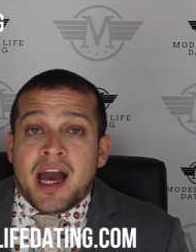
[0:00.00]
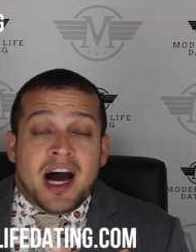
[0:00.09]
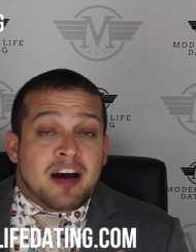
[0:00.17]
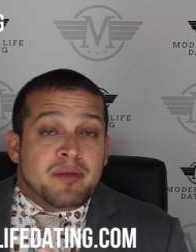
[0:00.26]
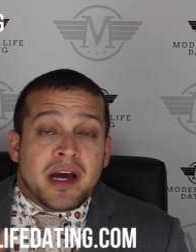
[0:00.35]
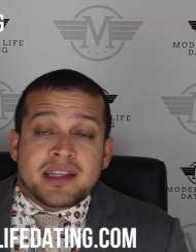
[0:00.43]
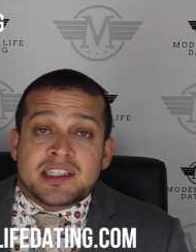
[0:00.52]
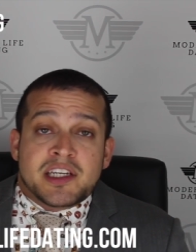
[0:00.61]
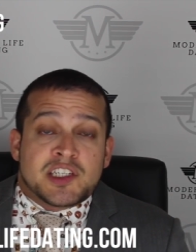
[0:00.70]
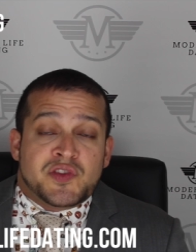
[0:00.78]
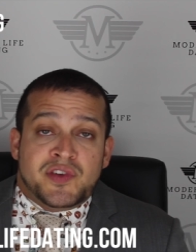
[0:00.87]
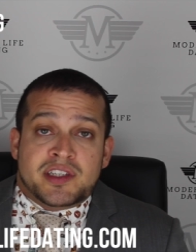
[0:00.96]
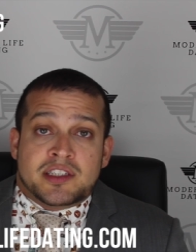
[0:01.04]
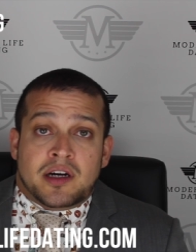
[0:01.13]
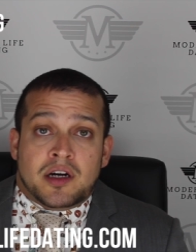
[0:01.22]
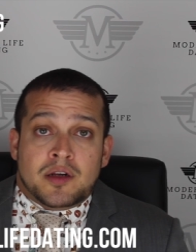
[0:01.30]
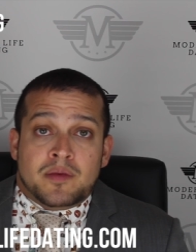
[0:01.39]
I'm not six foot
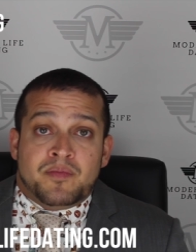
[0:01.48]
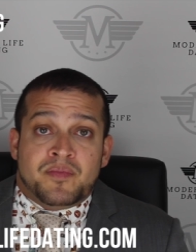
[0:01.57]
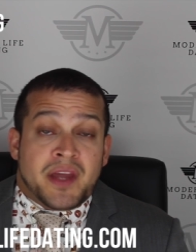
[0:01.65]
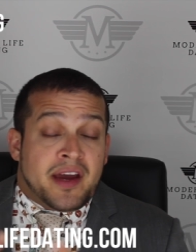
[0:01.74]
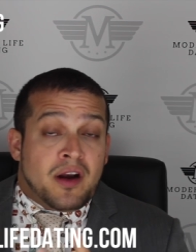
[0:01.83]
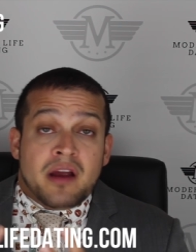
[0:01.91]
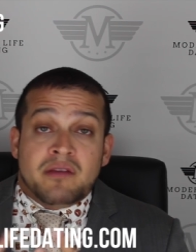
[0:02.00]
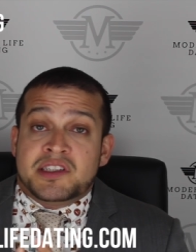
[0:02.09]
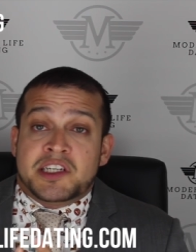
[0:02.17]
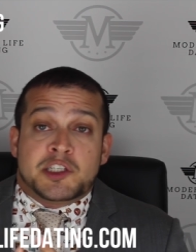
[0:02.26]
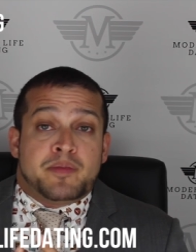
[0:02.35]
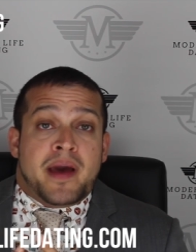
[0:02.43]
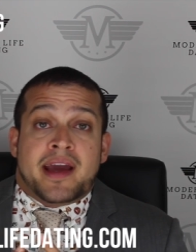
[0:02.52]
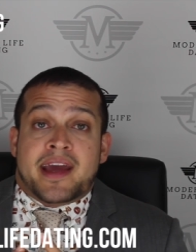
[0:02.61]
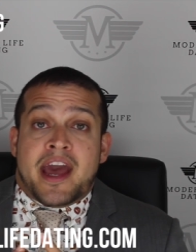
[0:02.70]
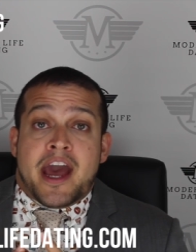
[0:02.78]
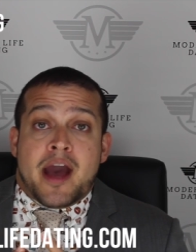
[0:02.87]
tall. I don't have six
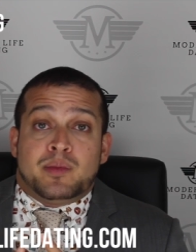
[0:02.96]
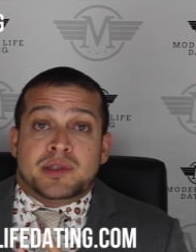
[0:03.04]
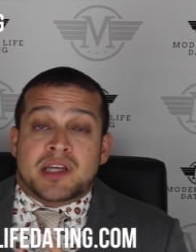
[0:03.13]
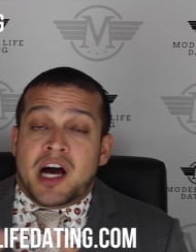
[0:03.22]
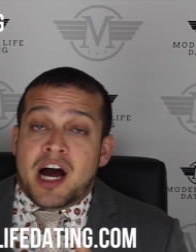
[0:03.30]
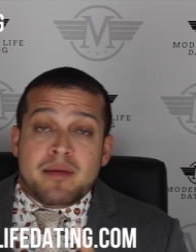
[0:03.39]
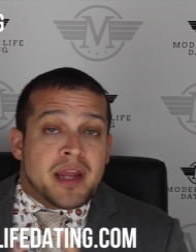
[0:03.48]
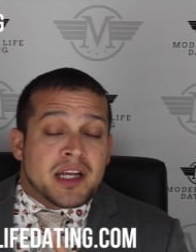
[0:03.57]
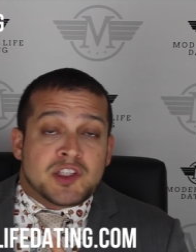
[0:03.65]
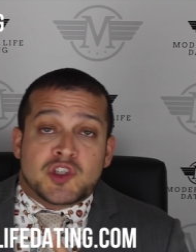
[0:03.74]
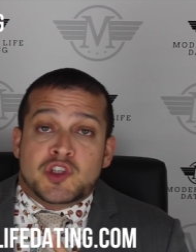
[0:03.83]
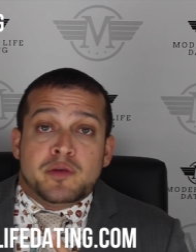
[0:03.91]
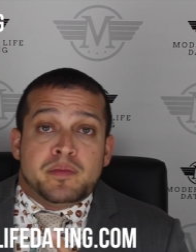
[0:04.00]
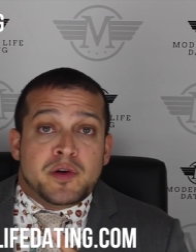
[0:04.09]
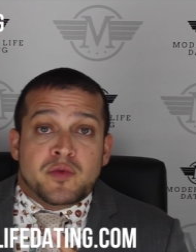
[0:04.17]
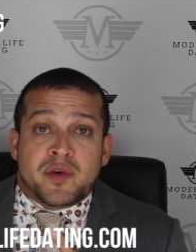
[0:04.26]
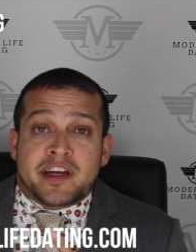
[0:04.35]
pack abs. I'm not
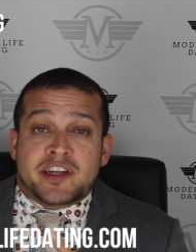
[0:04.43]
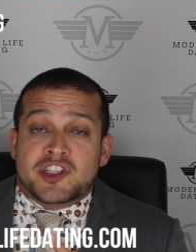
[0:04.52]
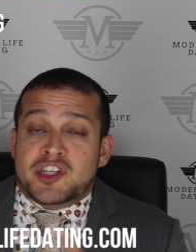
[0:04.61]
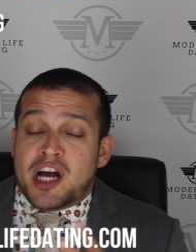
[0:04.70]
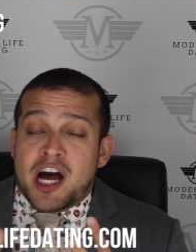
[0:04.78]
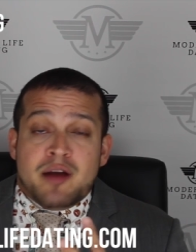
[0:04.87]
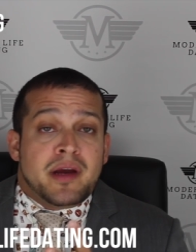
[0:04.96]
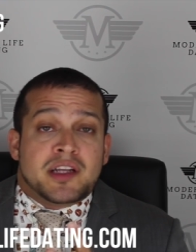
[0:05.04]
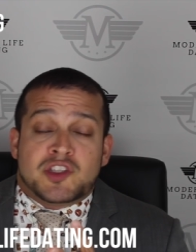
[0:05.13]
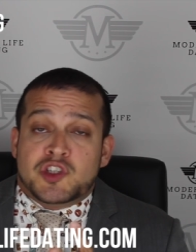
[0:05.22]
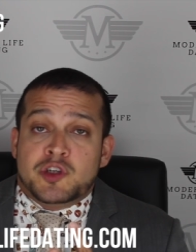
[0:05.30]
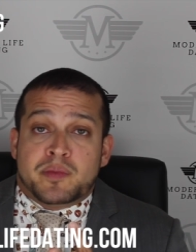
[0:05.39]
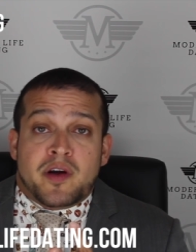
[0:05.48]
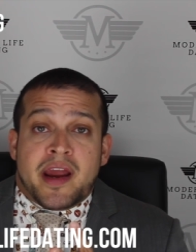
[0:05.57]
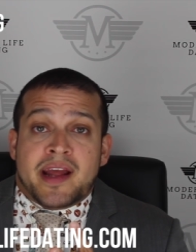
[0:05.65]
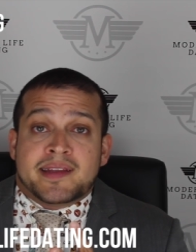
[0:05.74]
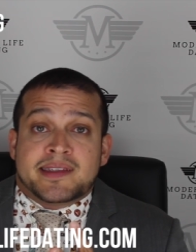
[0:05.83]
super rich. I'm not super
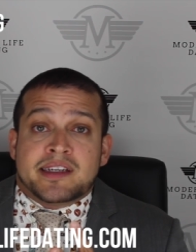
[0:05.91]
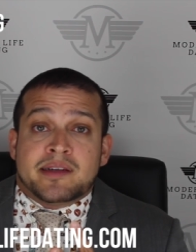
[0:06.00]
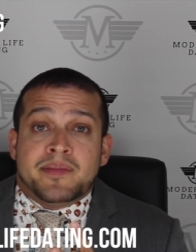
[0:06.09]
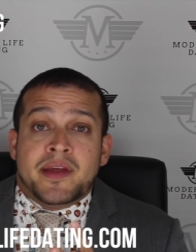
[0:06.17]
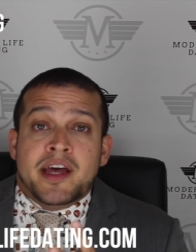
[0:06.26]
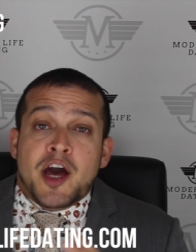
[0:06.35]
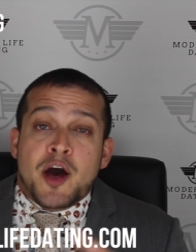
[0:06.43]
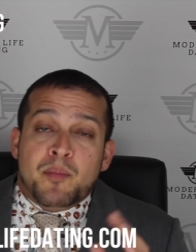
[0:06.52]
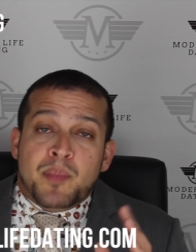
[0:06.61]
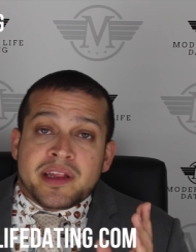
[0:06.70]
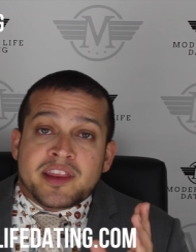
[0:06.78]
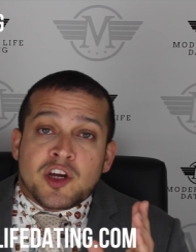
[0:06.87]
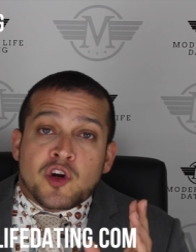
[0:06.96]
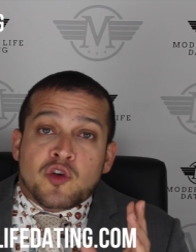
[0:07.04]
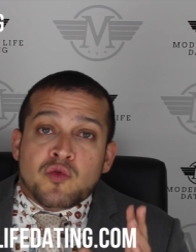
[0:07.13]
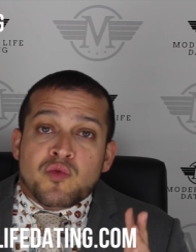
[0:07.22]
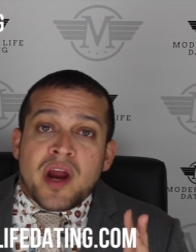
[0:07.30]
handsome. But the
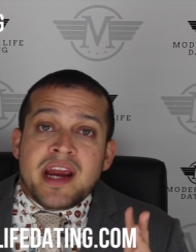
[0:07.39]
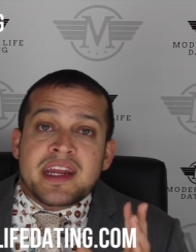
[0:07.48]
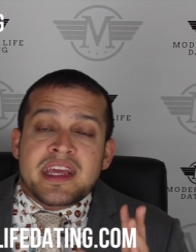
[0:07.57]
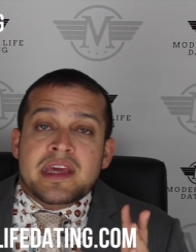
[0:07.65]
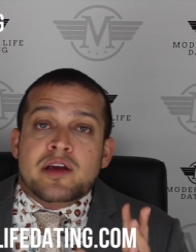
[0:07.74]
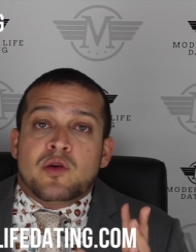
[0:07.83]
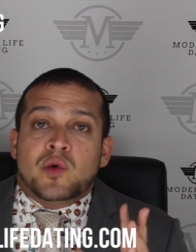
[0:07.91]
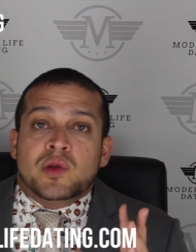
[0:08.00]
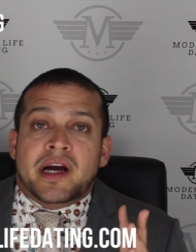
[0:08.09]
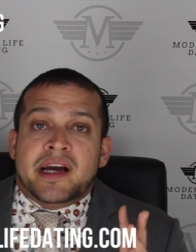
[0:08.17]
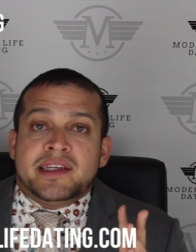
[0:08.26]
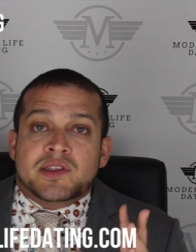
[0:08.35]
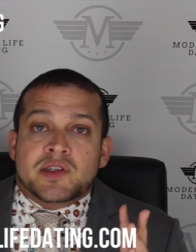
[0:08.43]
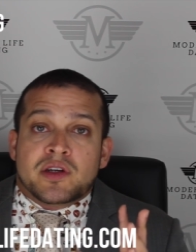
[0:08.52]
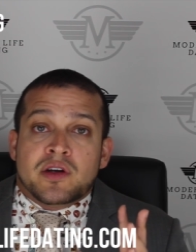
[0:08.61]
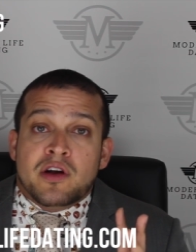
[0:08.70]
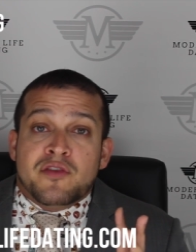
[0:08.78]
great
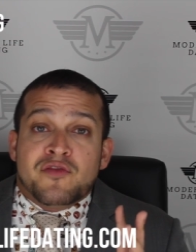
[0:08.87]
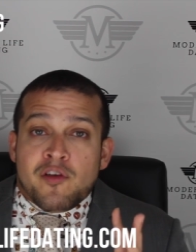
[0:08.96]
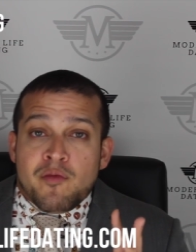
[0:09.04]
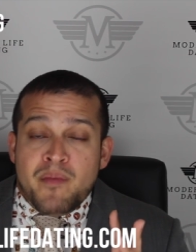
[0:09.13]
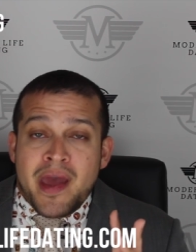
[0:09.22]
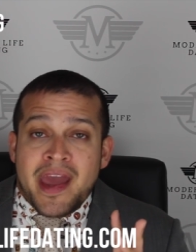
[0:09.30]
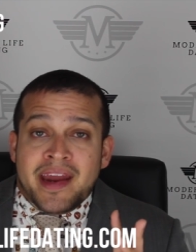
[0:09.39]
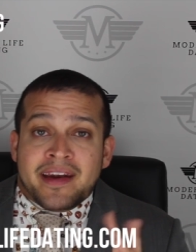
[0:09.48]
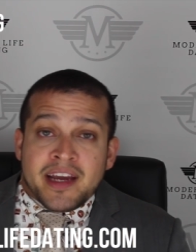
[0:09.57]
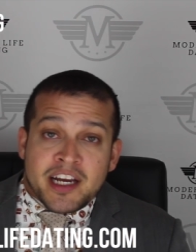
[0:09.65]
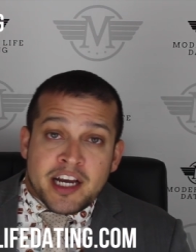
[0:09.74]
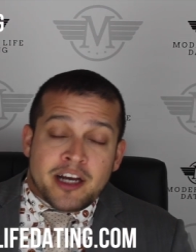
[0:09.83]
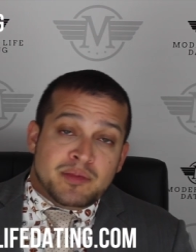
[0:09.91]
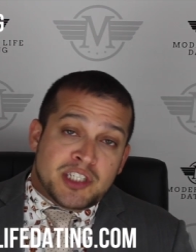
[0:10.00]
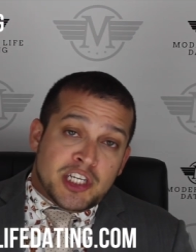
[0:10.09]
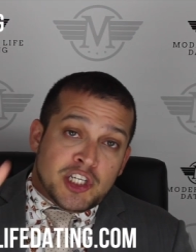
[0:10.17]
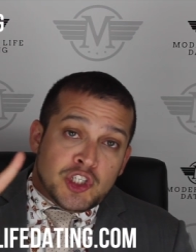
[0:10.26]
equalizer for men
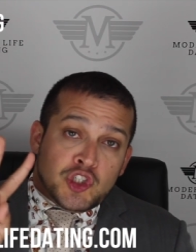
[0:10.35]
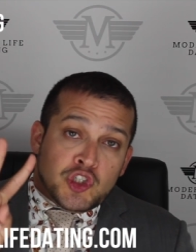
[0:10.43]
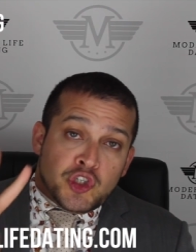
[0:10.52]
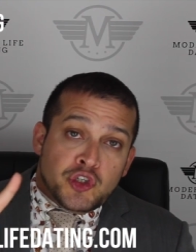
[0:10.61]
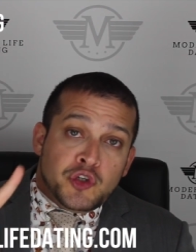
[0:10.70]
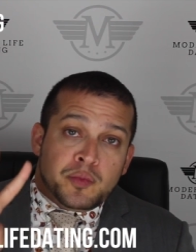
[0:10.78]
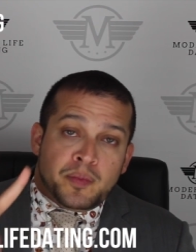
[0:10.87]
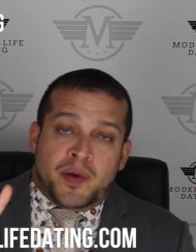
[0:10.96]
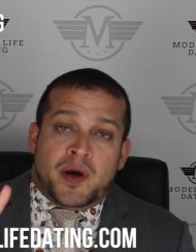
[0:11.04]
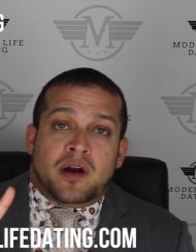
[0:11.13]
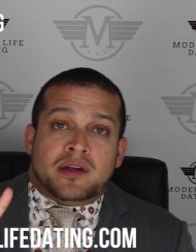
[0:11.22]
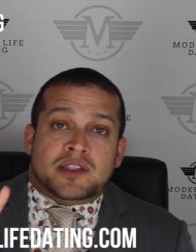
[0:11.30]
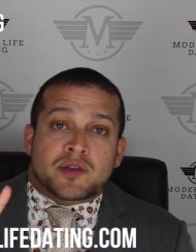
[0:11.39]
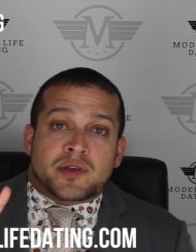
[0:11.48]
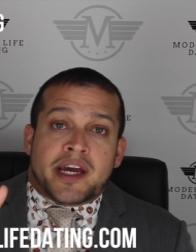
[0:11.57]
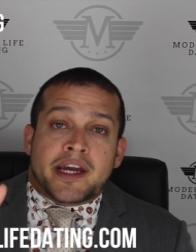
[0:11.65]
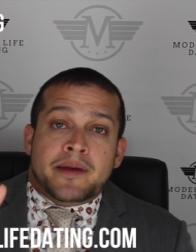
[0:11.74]
comes in two parts,
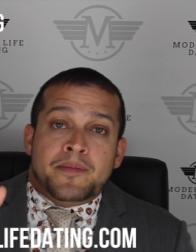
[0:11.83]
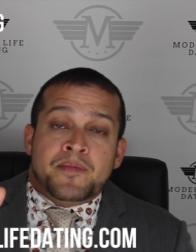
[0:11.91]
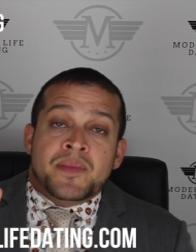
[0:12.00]
okay?